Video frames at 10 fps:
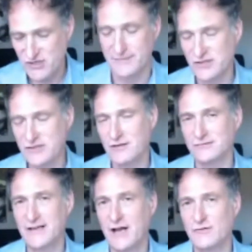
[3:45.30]
which is
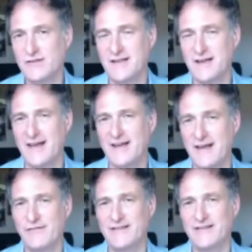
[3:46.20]
just along the coast
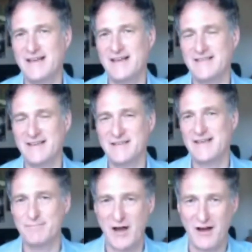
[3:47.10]
there, in a
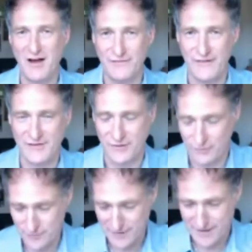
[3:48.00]
fantastic spa
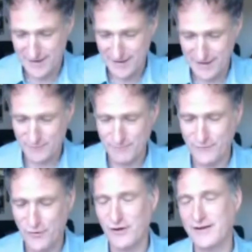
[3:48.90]
venue,
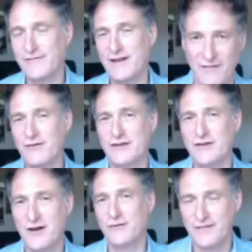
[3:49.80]
we've got an
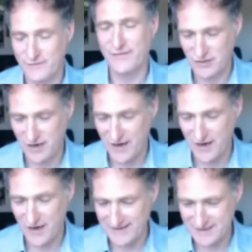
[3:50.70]
event on the 9th
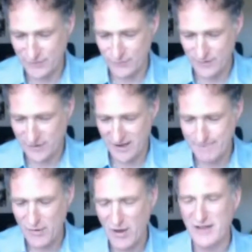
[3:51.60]
of July.
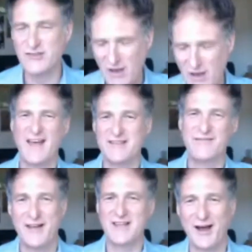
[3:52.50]
So I might
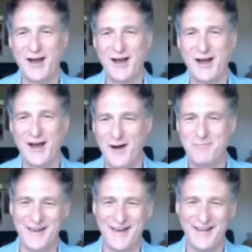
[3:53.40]
just have to go
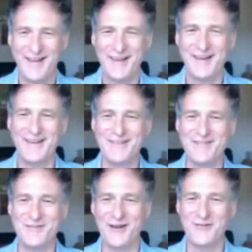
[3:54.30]
up and
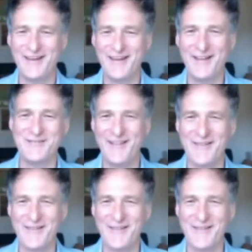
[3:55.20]
enjoy
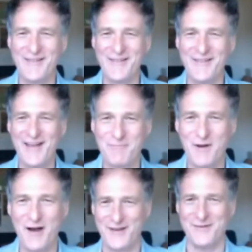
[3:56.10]
that
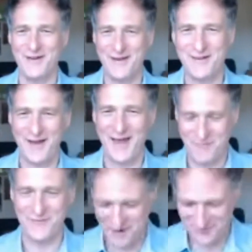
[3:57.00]
spa venue
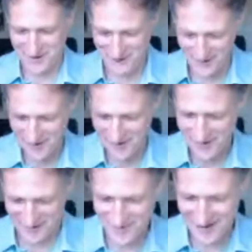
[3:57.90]
and have a bit of
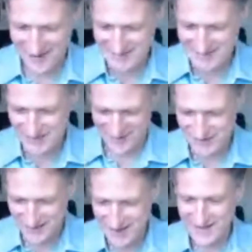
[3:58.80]
a
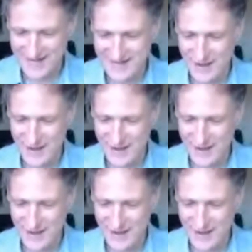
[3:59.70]
relaxation.